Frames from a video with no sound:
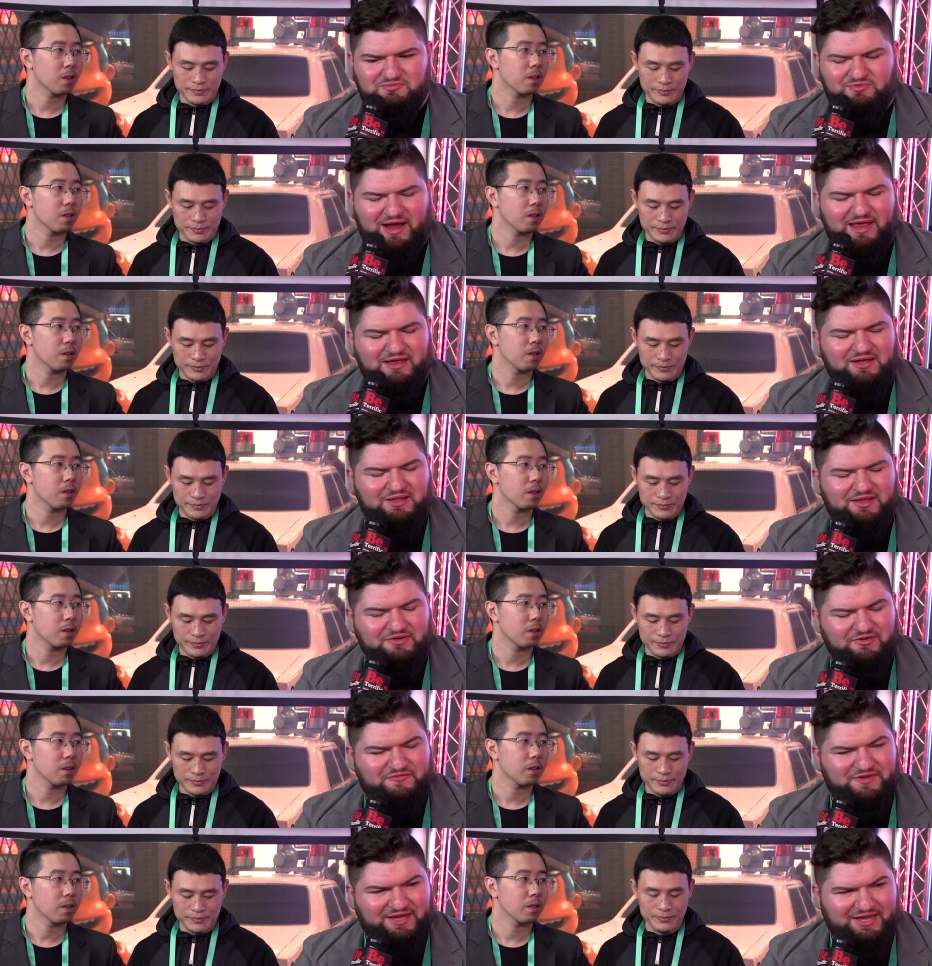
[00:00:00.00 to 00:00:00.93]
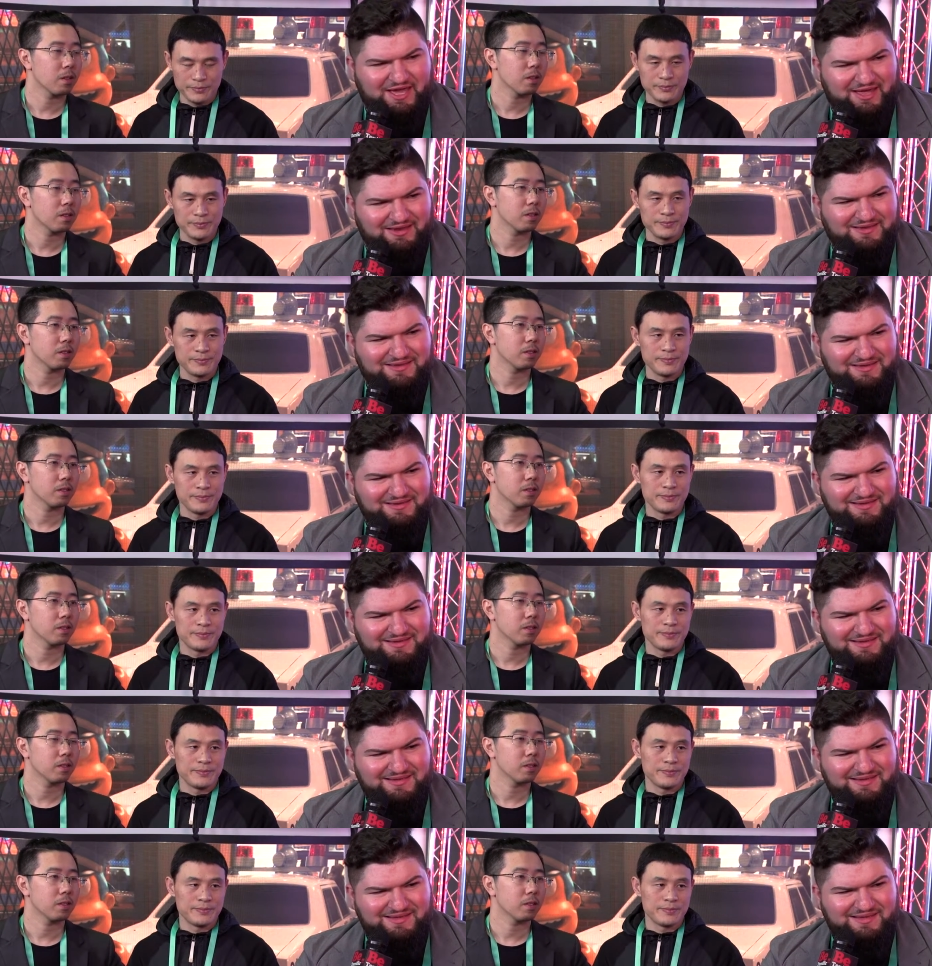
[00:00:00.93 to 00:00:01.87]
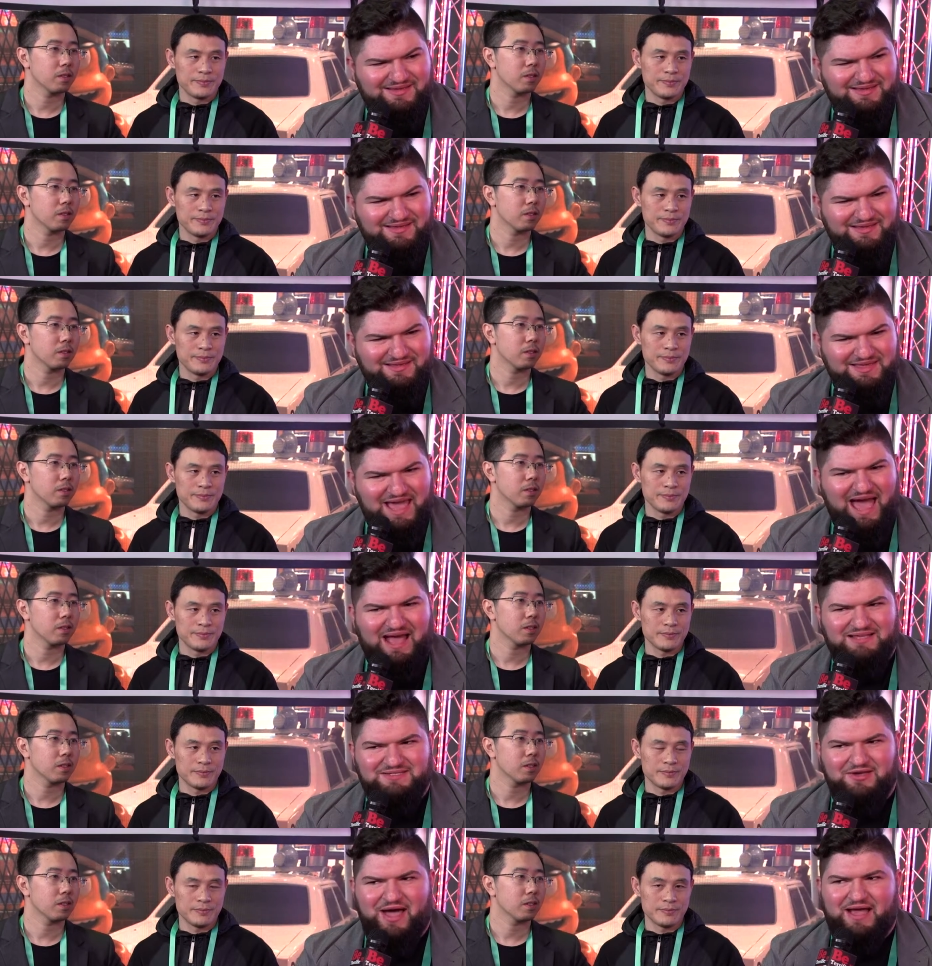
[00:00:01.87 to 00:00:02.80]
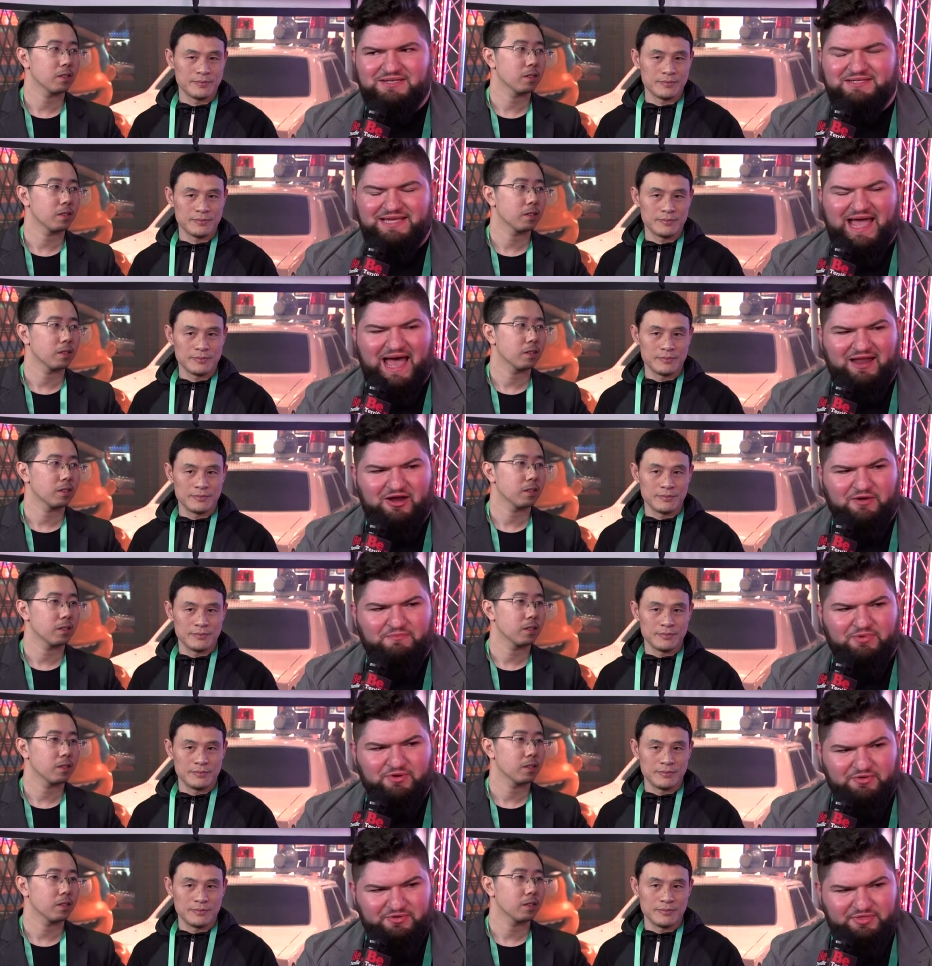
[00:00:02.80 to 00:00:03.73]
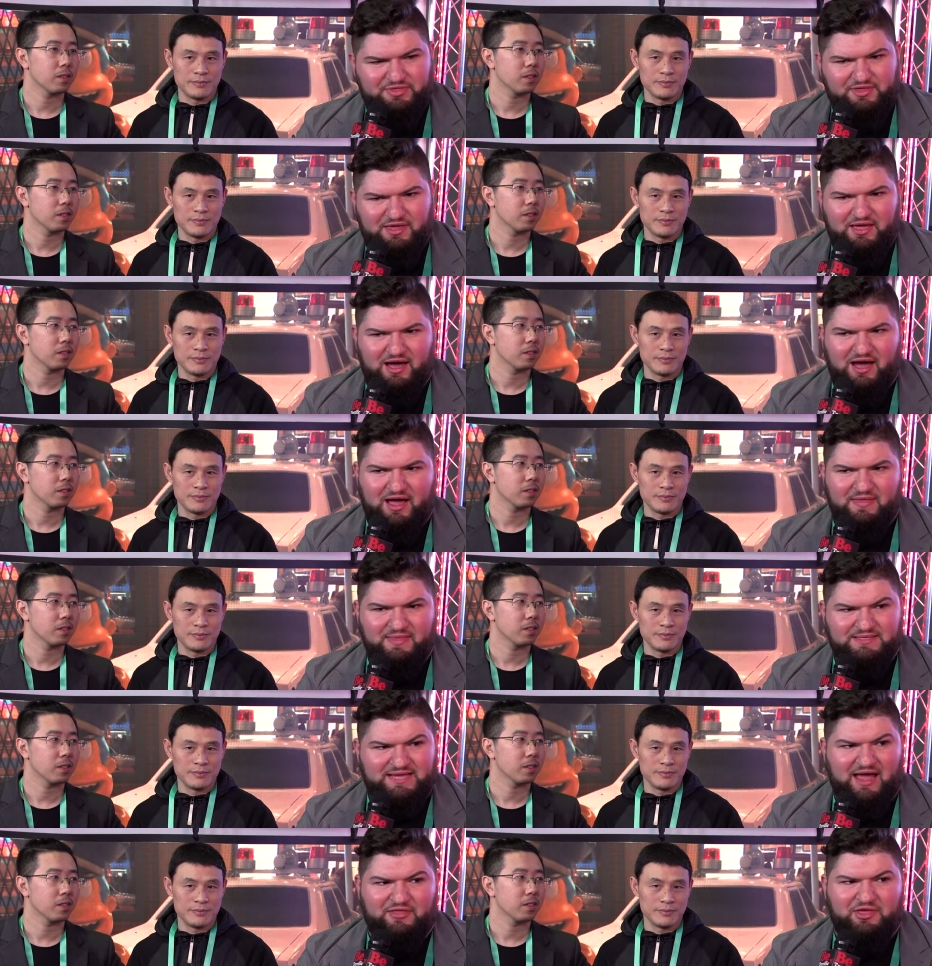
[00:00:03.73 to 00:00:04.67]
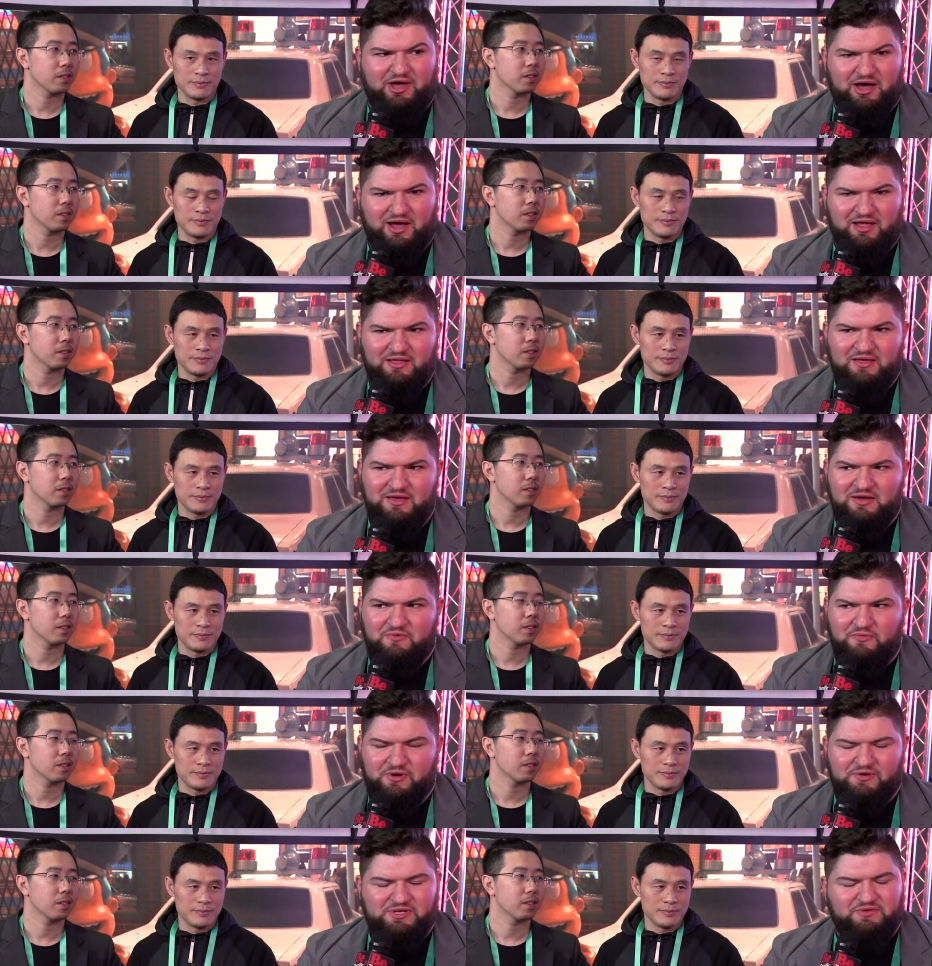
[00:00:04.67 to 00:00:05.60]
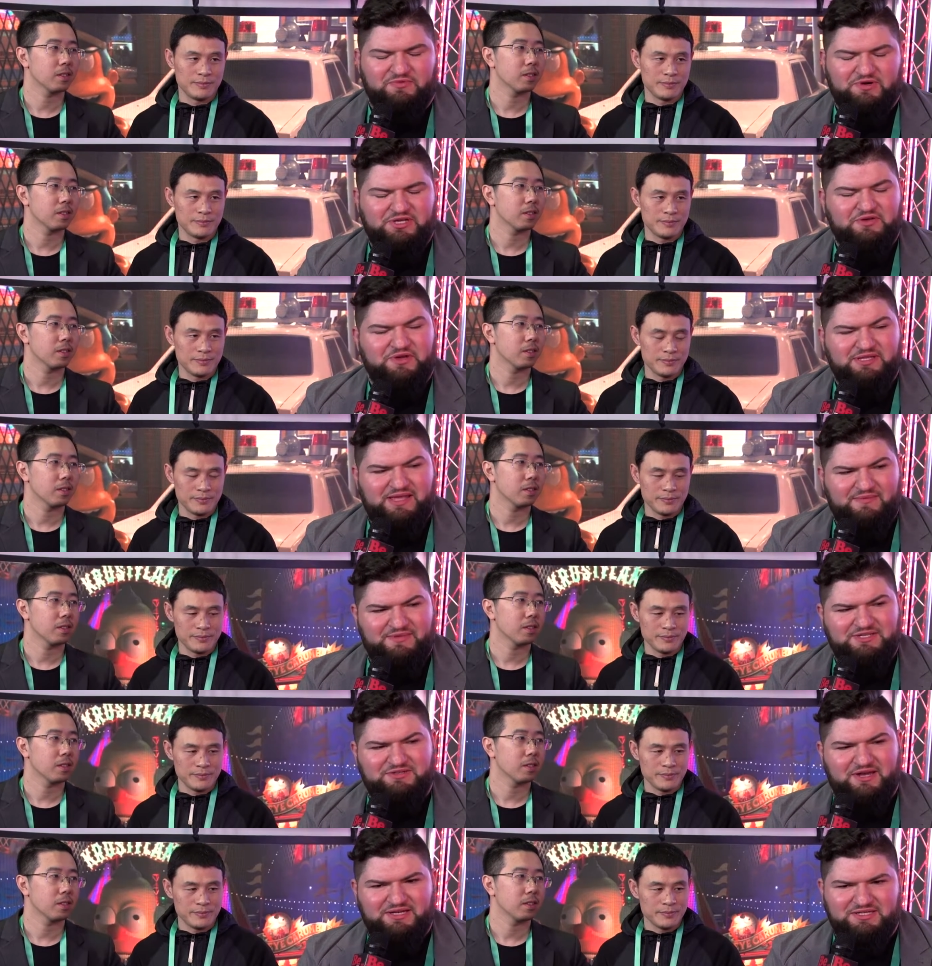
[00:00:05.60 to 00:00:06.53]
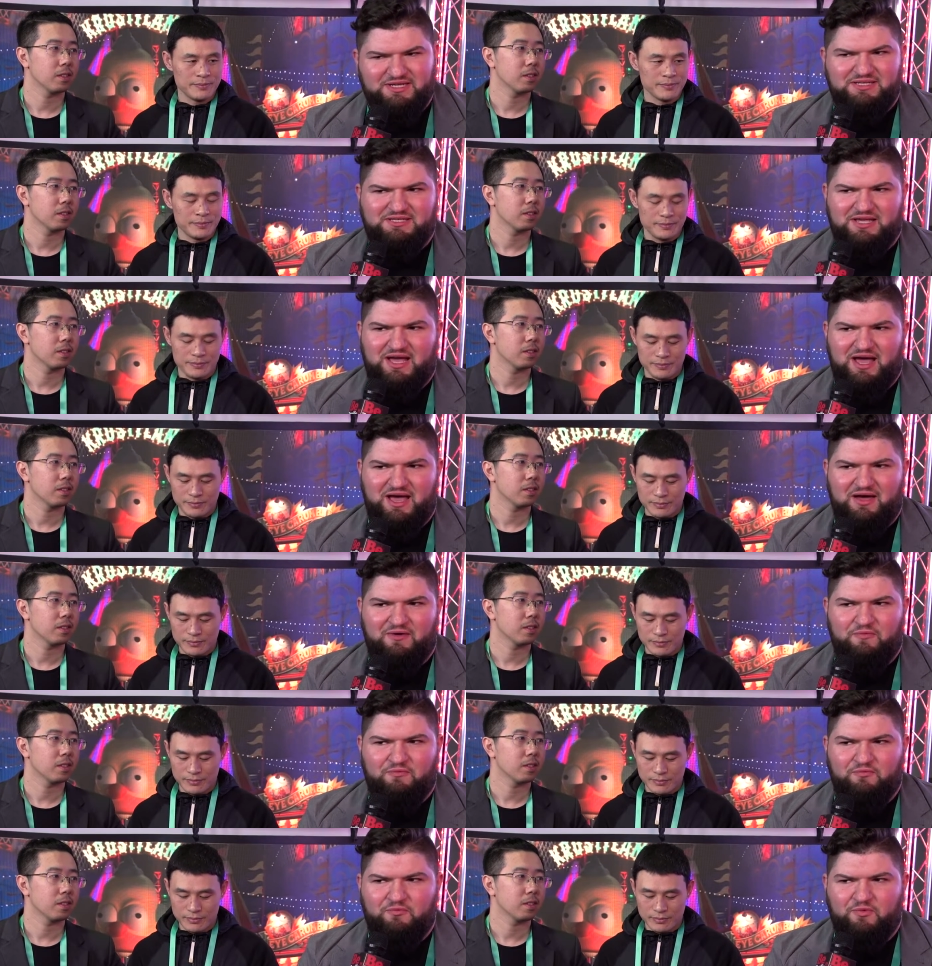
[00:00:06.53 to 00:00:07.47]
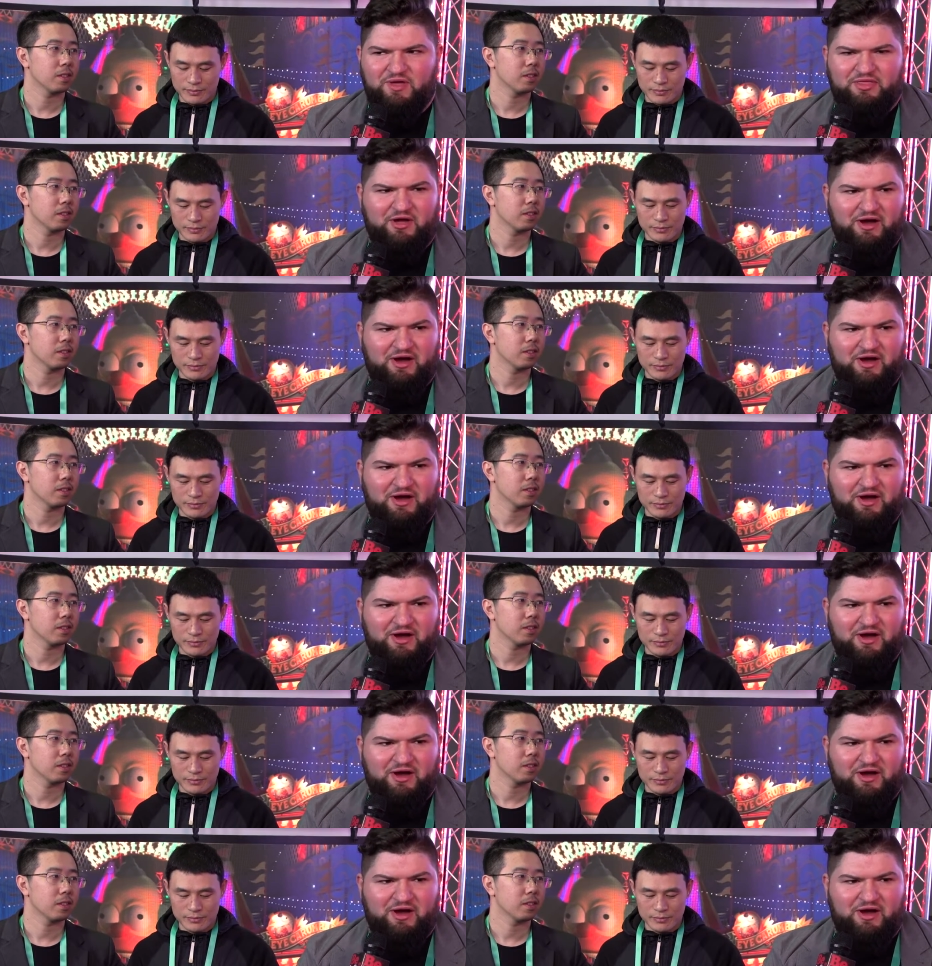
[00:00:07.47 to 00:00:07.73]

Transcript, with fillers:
Speaker 1: write in calligraphy again. Oh wow! Yeah, so actually at our booth uh, in the South Hall, we were, do, we are doing demonstrations uh, with